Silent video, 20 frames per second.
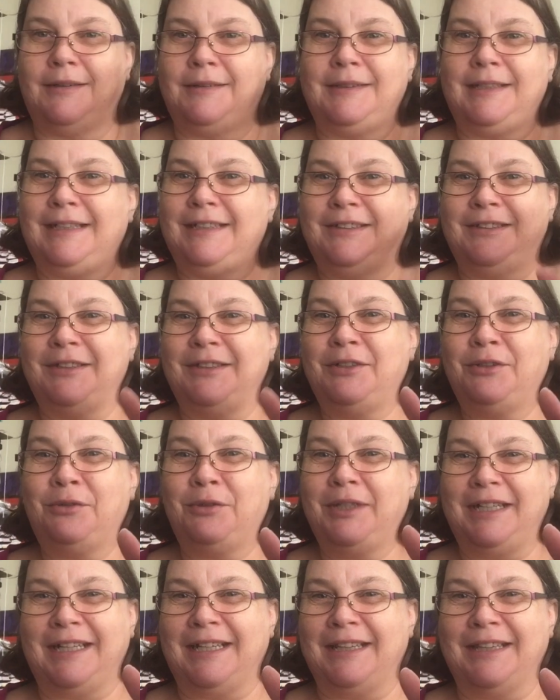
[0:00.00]
It's
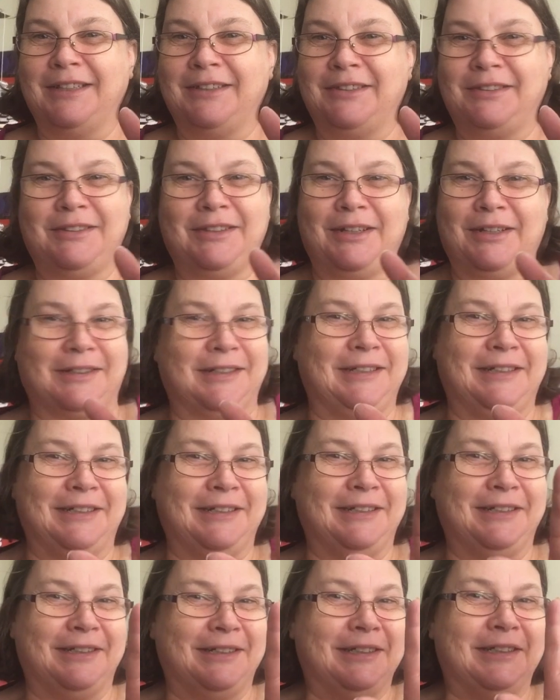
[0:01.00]
annoying. This
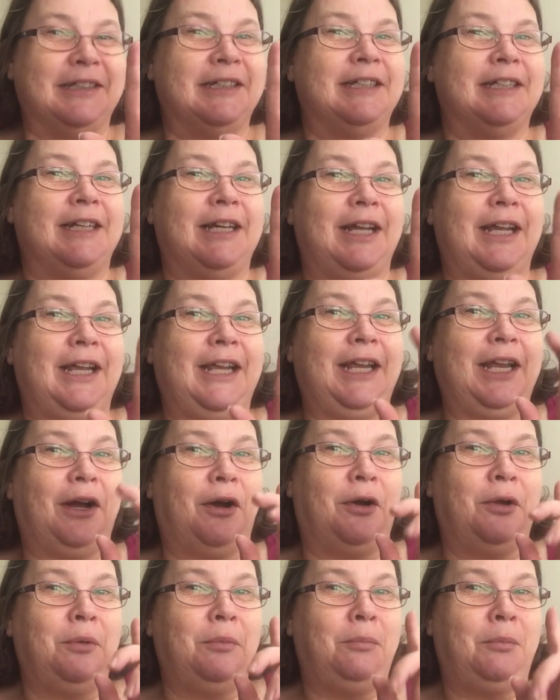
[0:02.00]

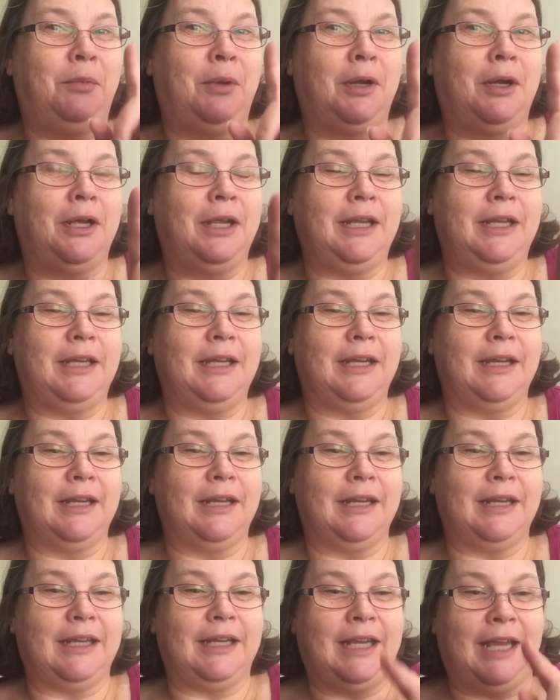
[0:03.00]
on my
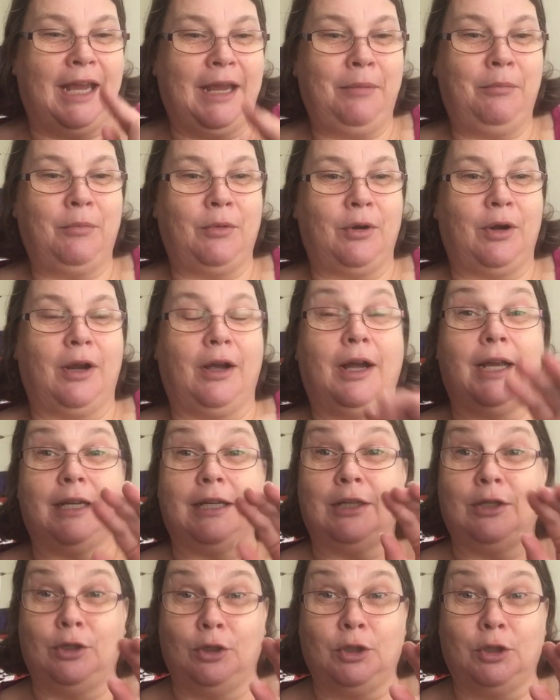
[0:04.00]
camera, I
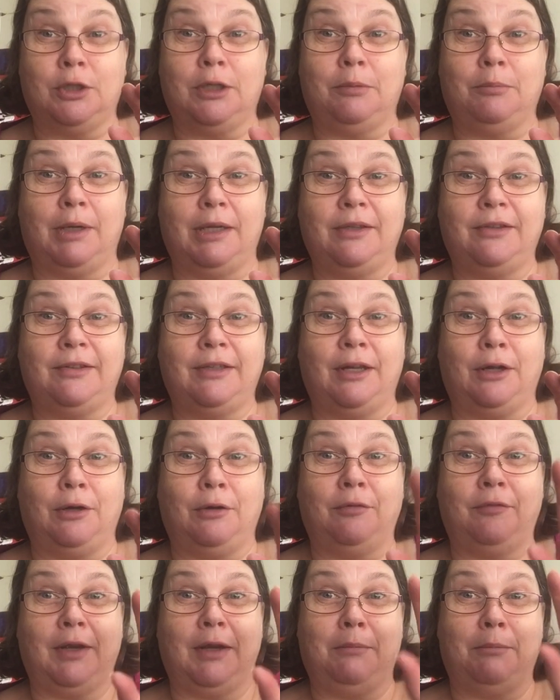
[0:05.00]
can look at myself,
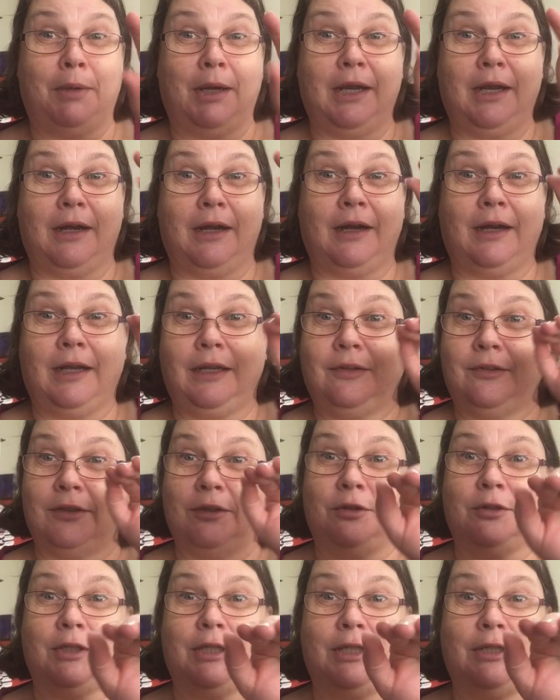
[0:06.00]
and my eyes are
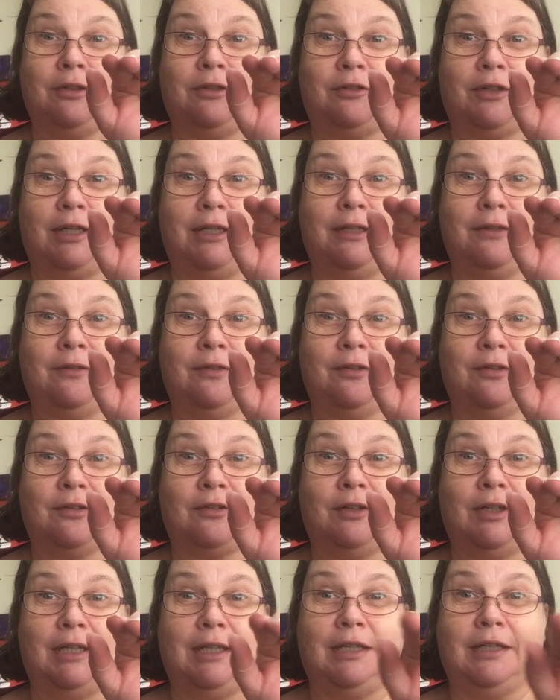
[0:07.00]
looking straight at the
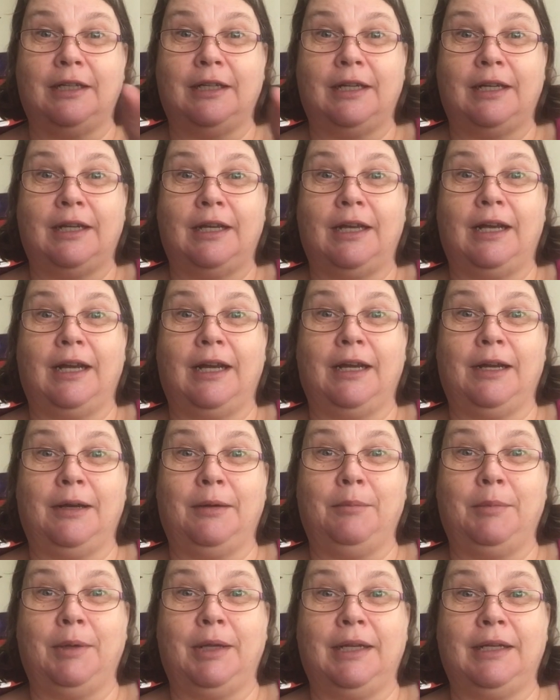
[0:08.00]
screen.
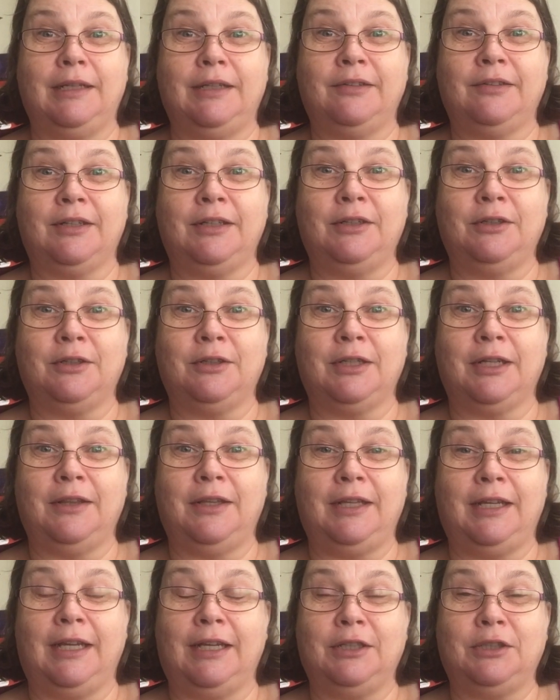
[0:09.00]
Unless I look at
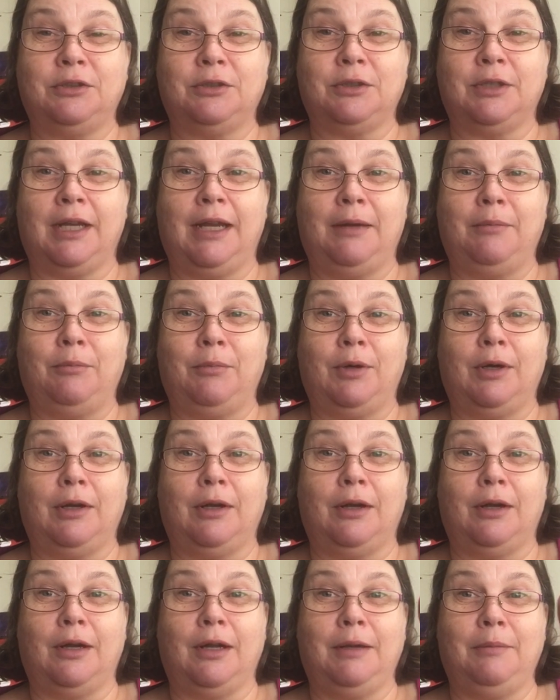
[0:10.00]
the actual camera,
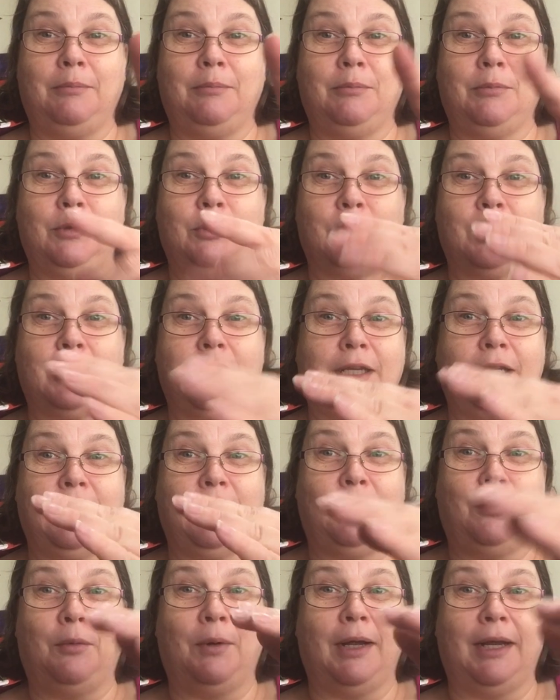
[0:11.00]
I'm looking
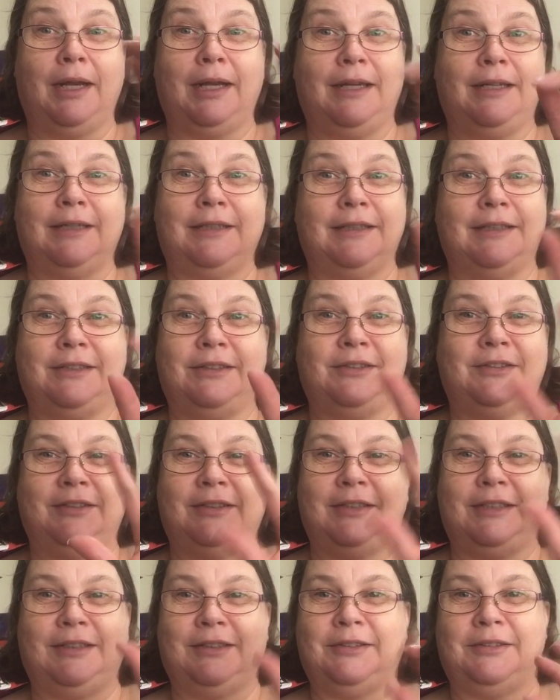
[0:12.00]
away.
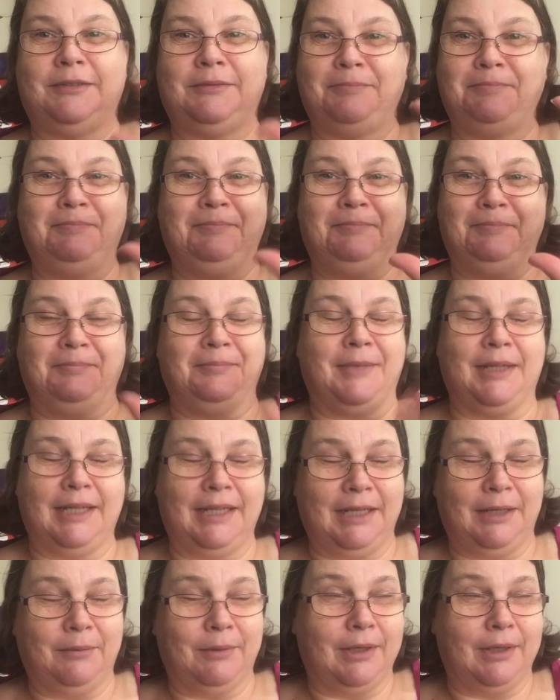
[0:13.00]

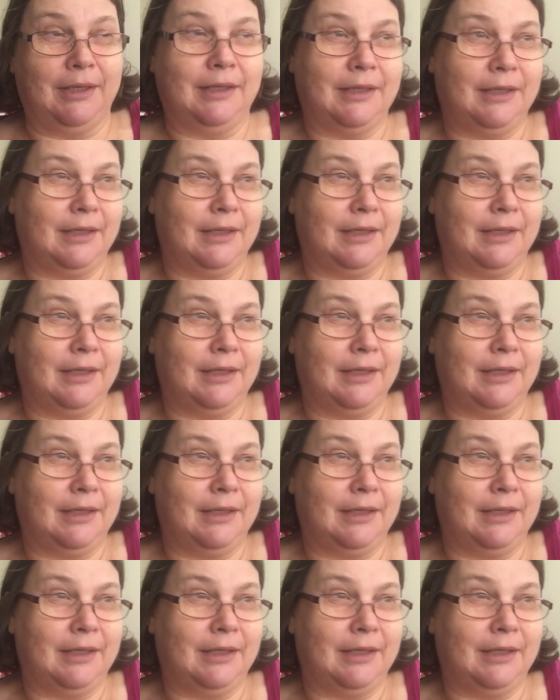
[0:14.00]
Anyway.